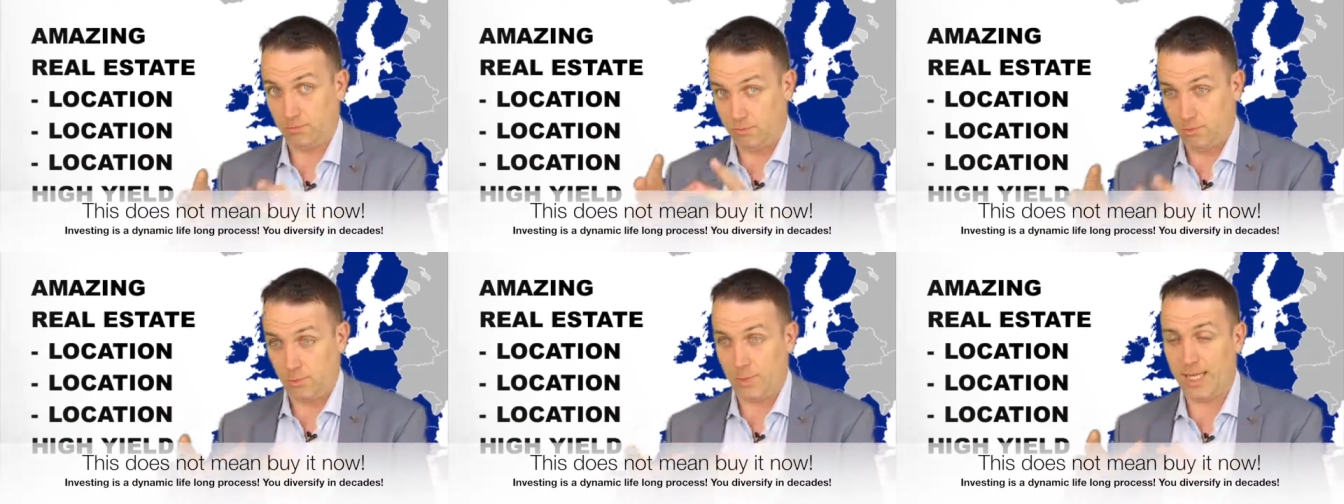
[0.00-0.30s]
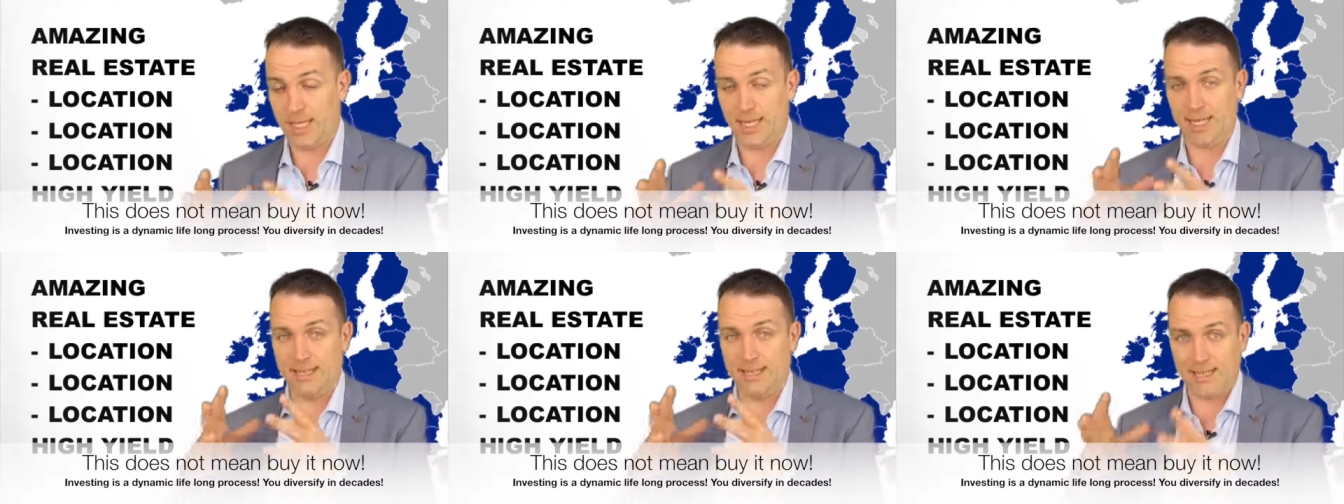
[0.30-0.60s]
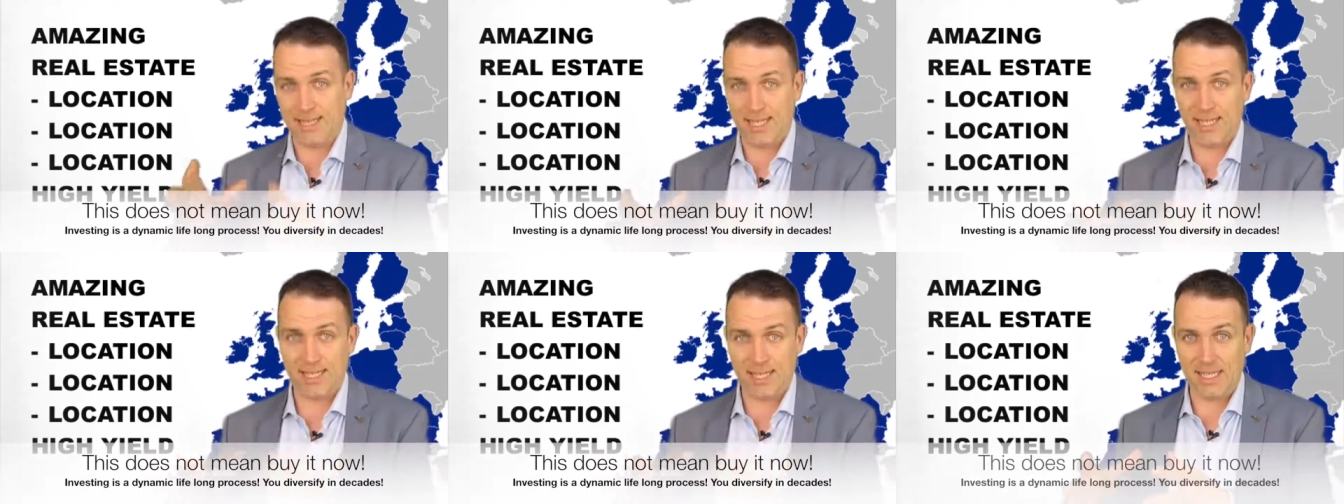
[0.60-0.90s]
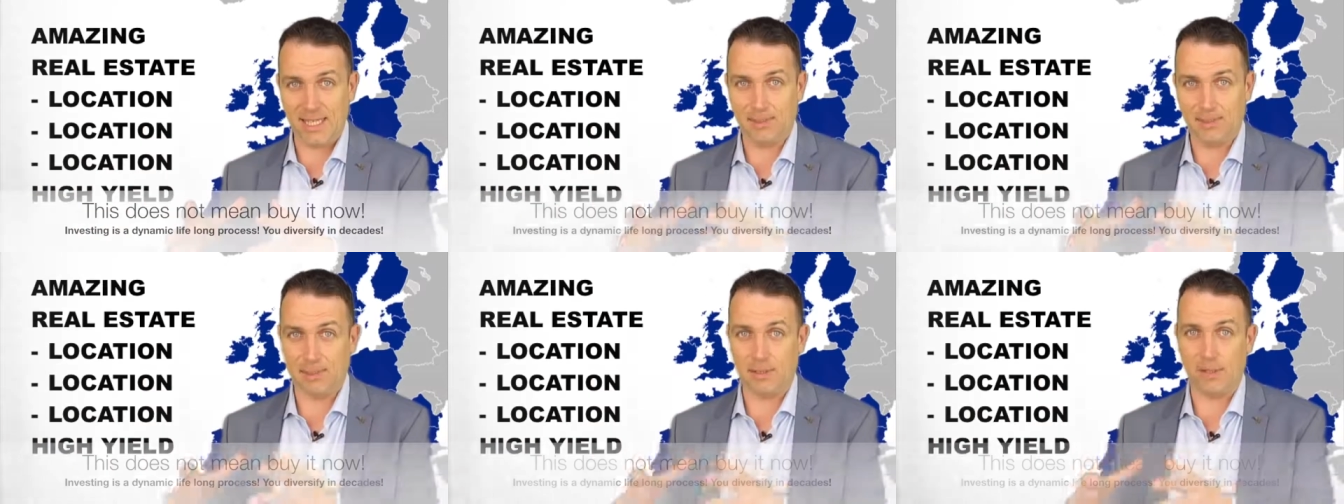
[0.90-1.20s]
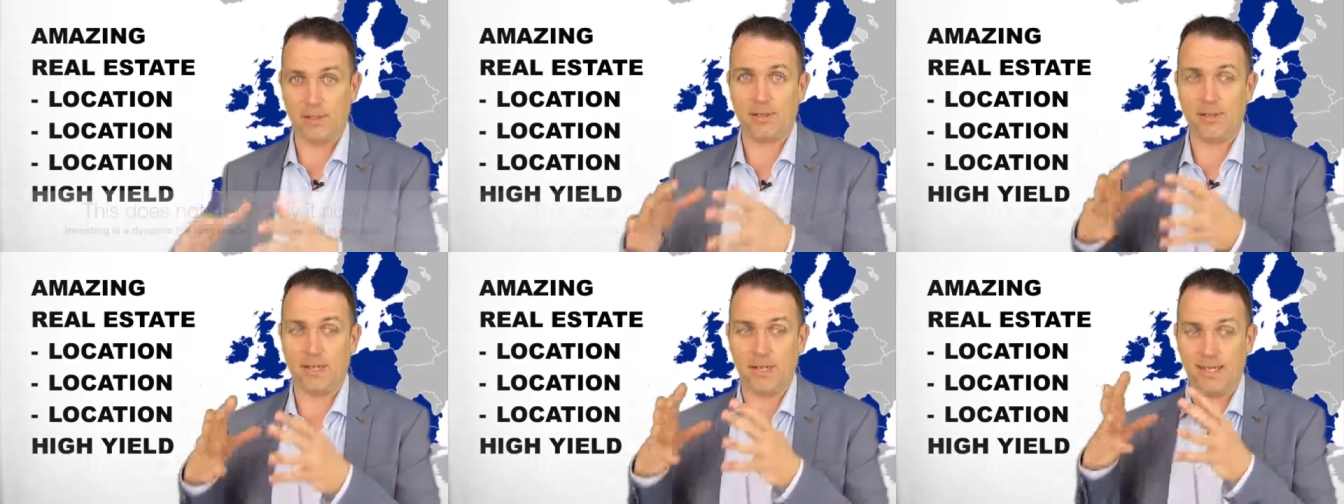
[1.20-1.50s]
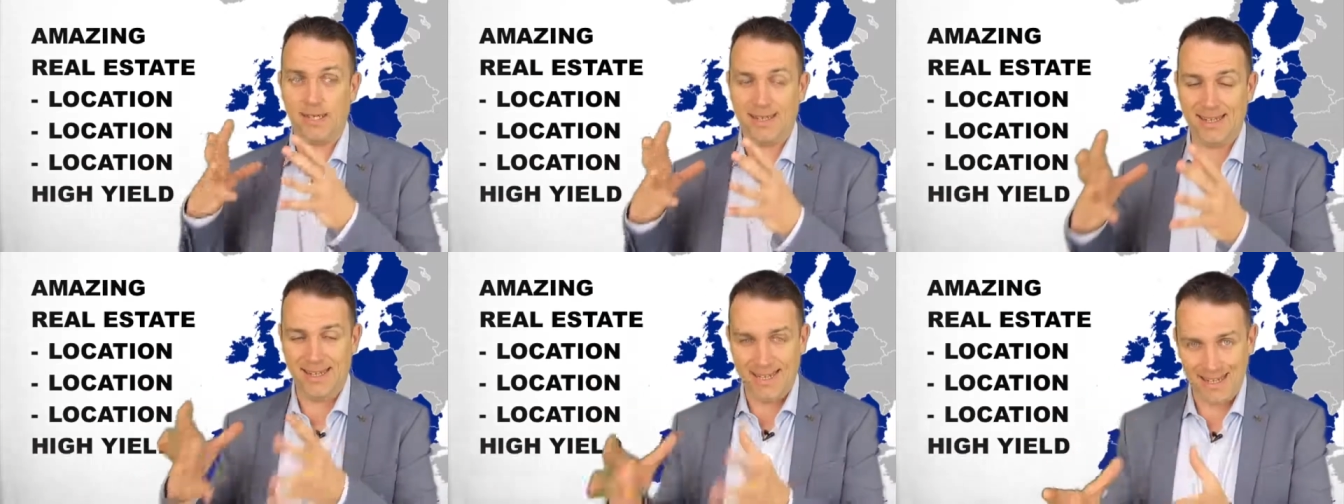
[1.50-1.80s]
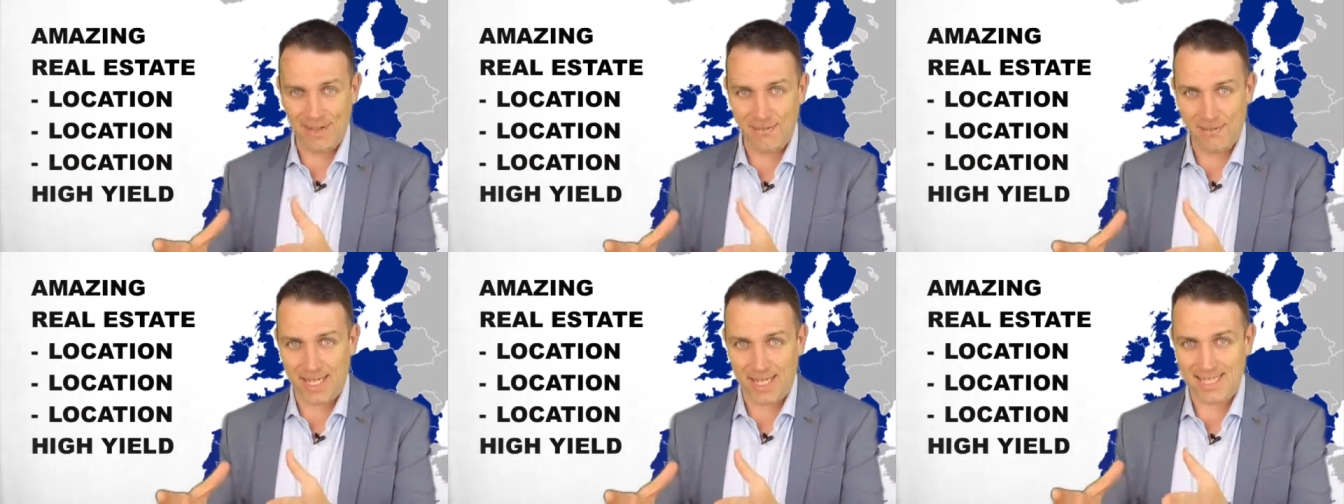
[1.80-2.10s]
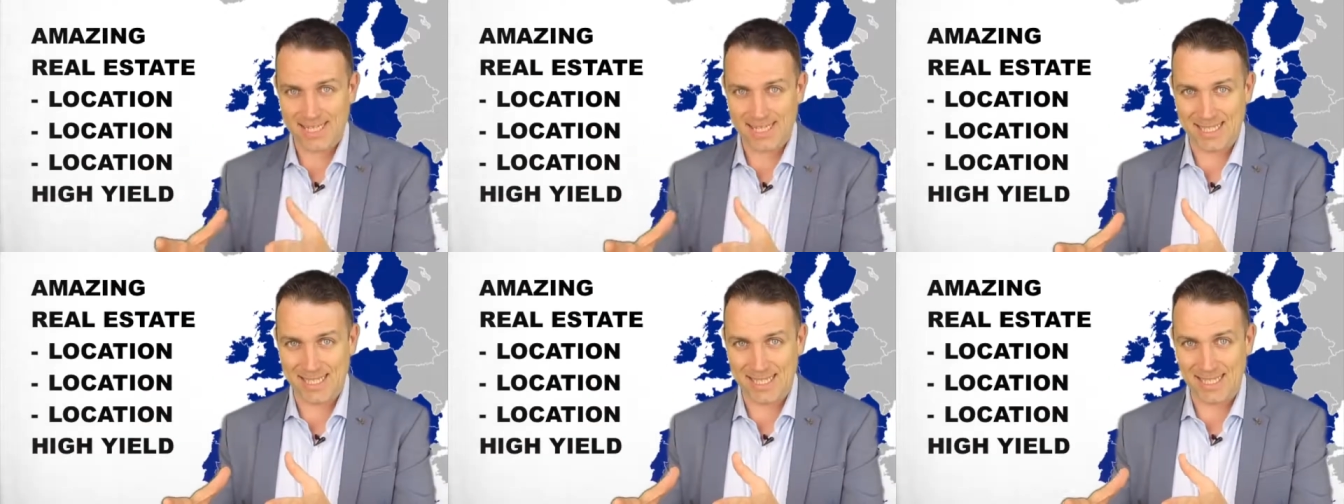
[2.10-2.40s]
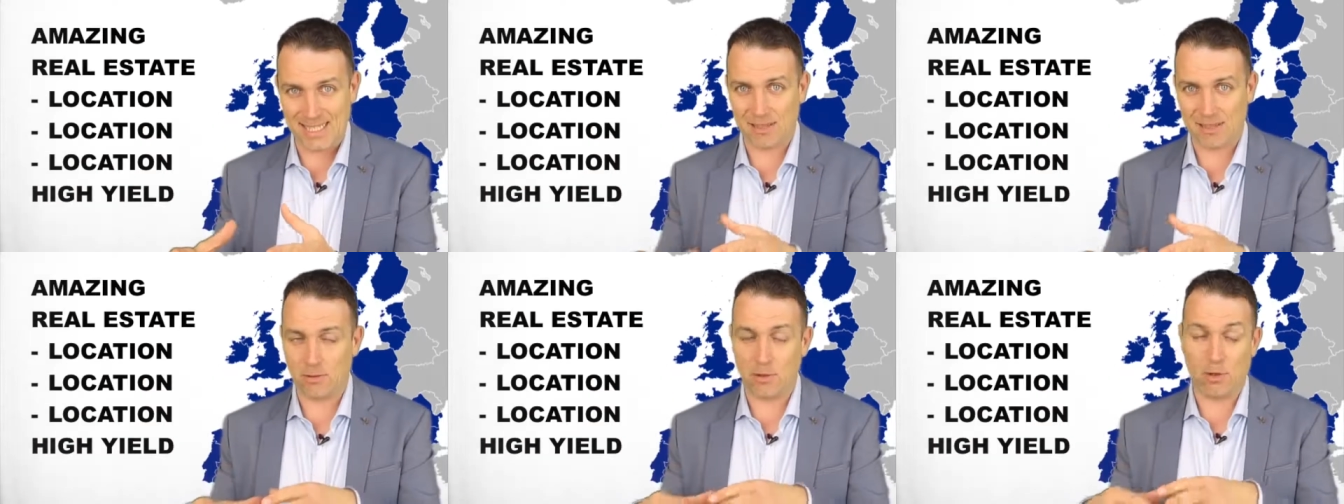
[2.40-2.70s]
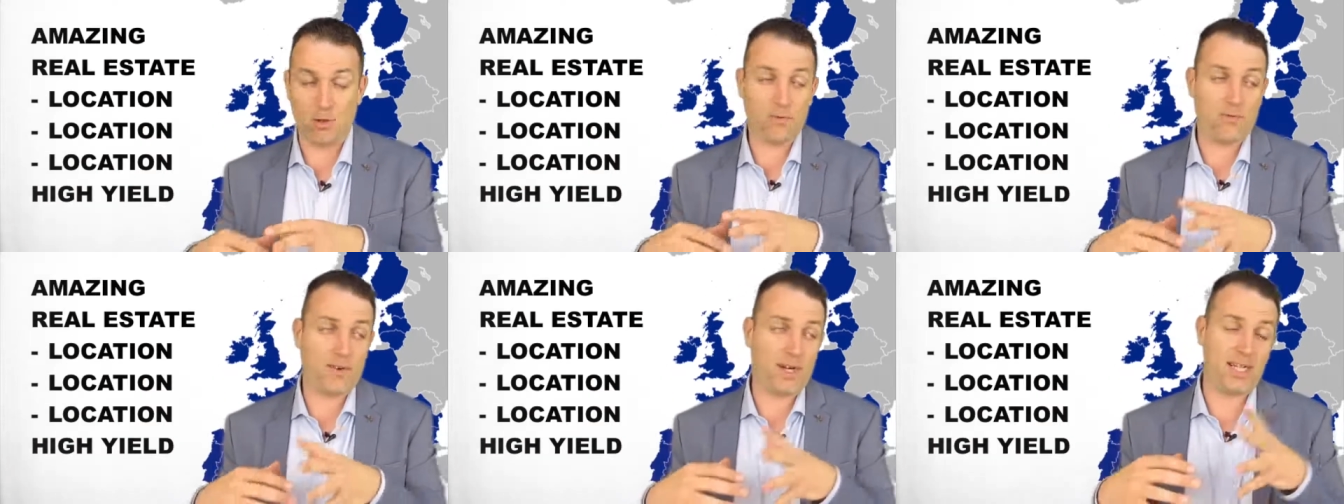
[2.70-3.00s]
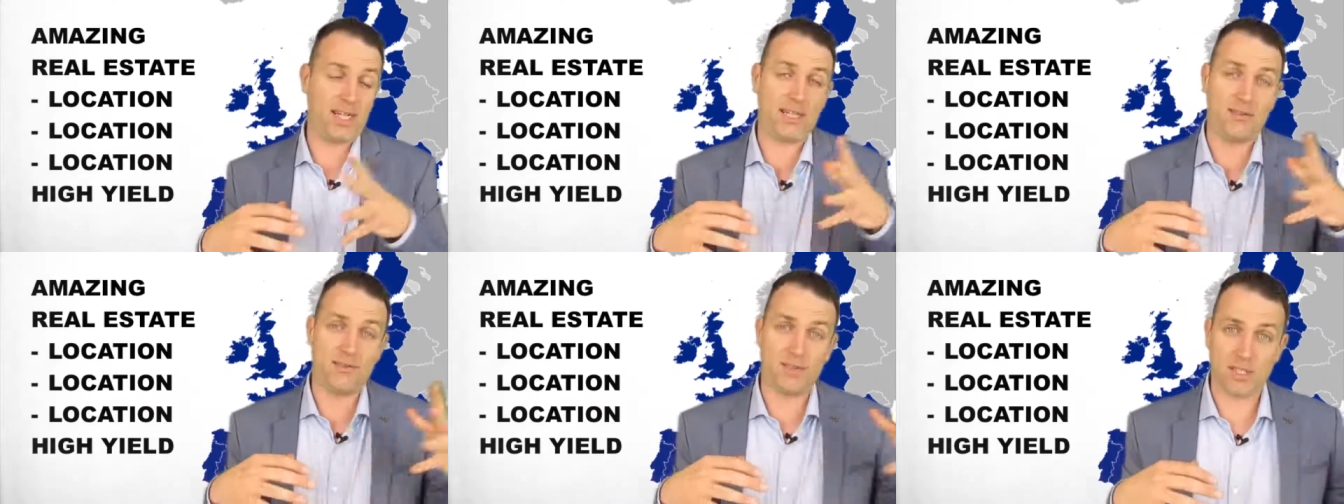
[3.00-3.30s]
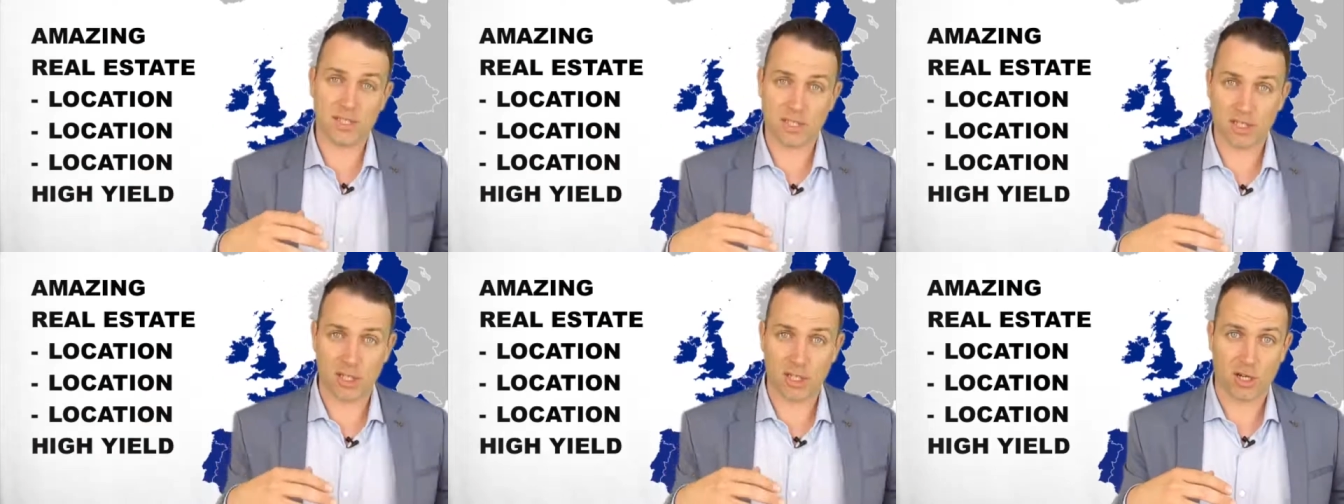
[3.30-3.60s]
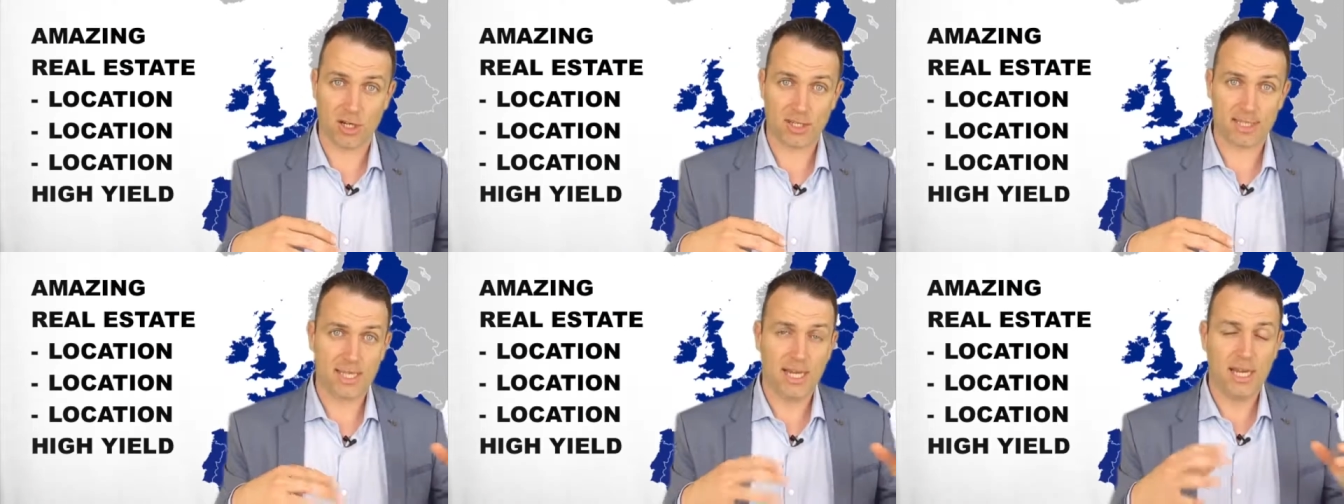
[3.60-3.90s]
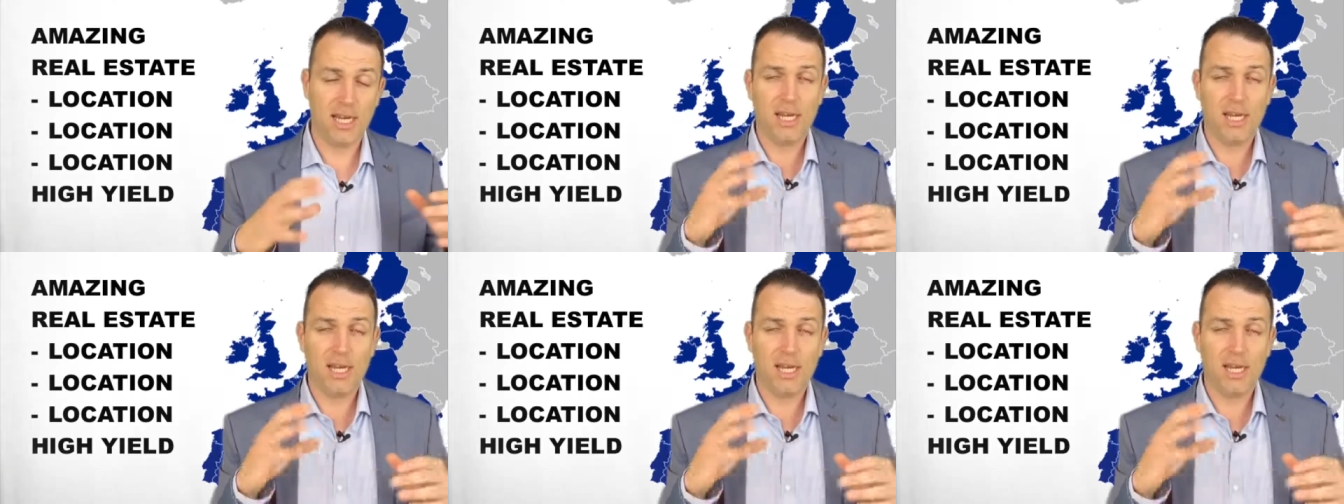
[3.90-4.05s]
really dig deeper, invest in it, or find even stocks,